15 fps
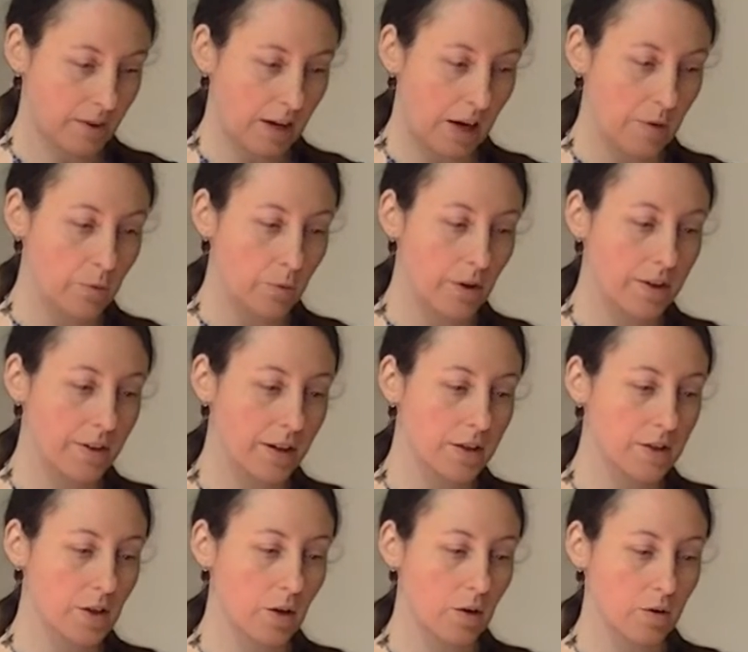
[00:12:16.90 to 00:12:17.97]
and when they
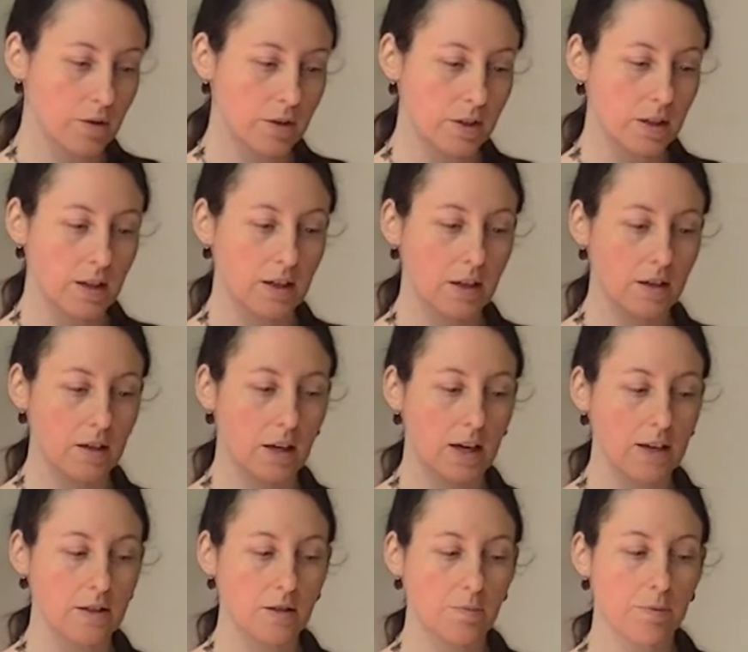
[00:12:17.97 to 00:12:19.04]
don't, it
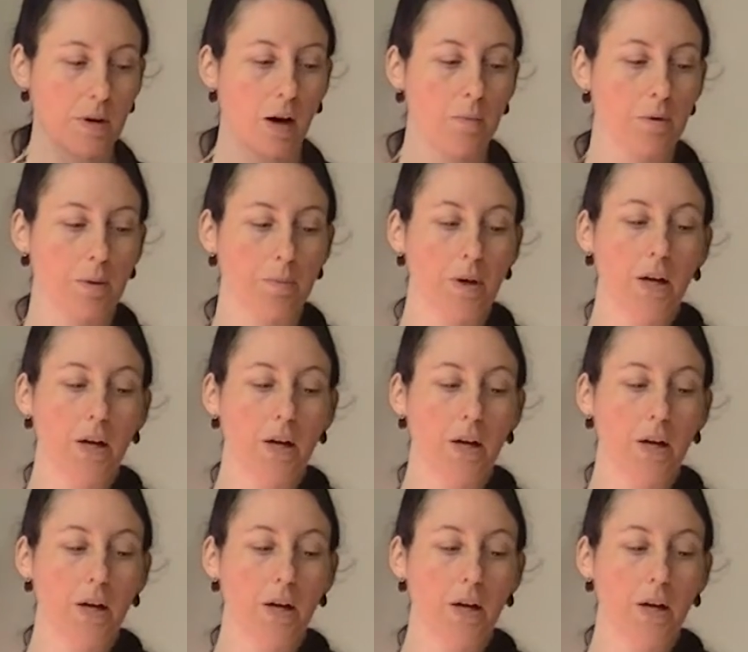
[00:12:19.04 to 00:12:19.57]
indicates a problem.